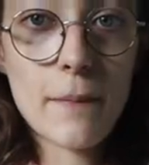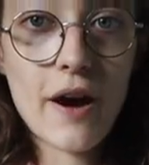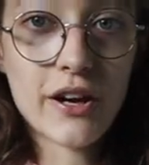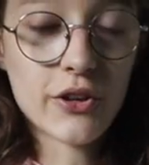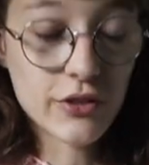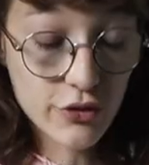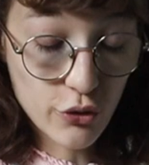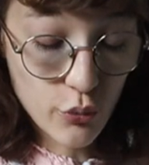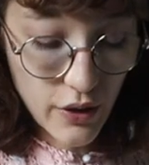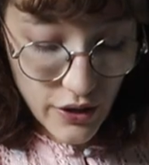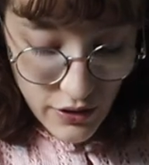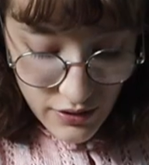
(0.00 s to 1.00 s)
pucker a little
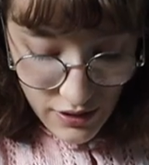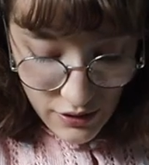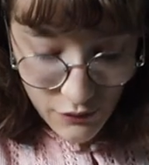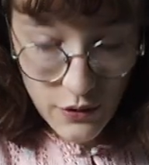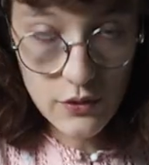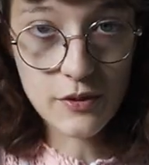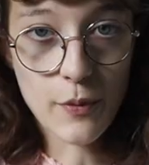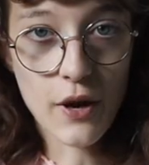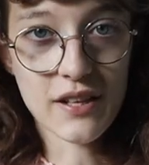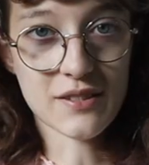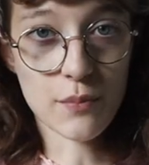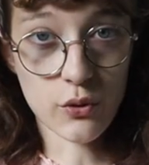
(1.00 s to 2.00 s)
weird in a few
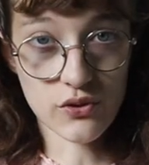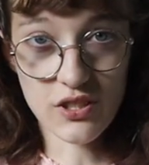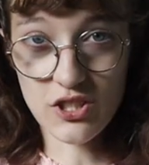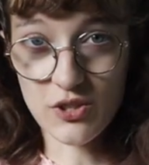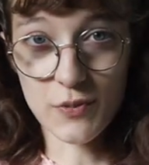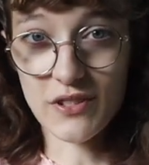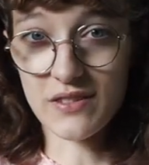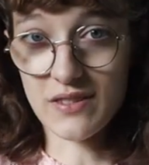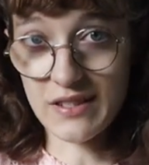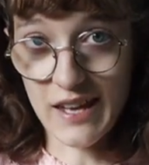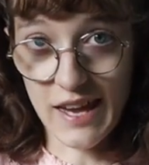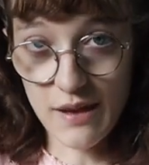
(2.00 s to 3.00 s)
spots, mostly just because of the
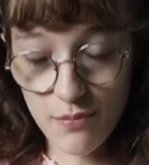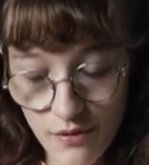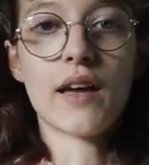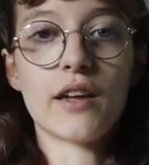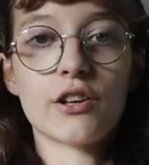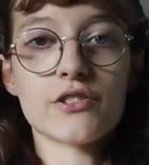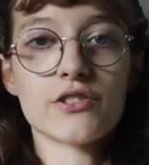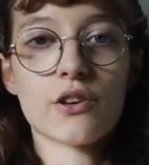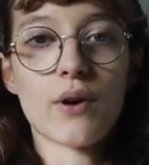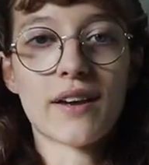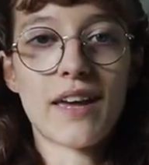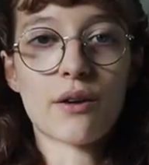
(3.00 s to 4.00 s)
tape. And also,
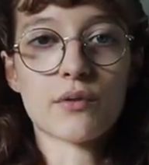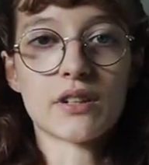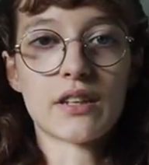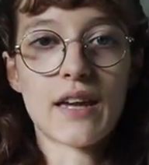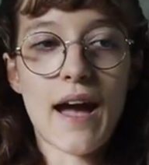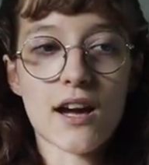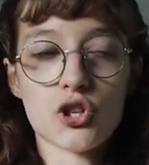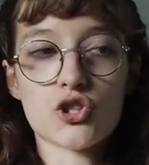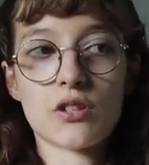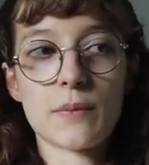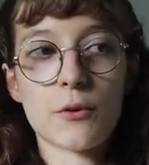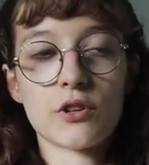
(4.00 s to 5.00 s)
I can't really
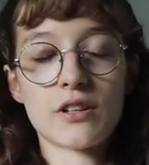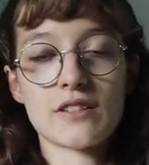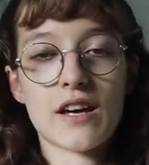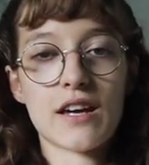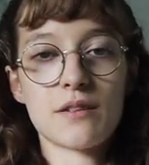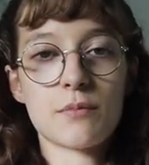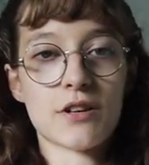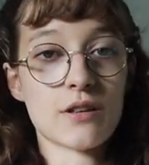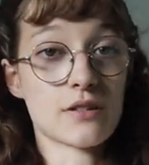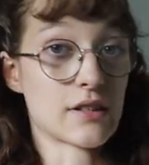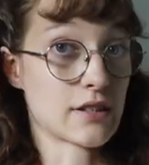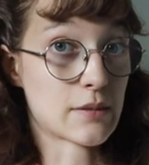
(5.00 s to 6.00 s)
actually pull it tight
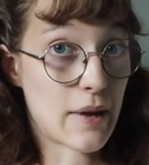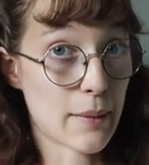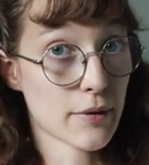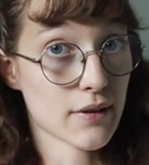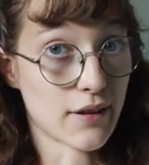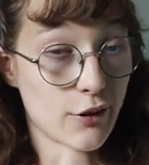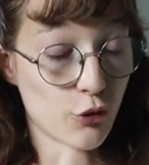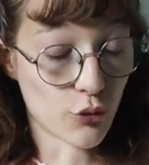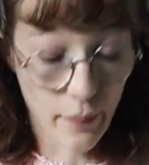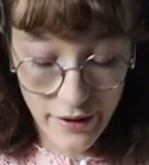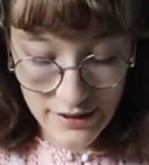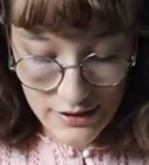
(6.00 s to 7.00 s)
because it's paper and I'll
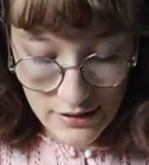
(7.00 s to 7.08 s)
rip it.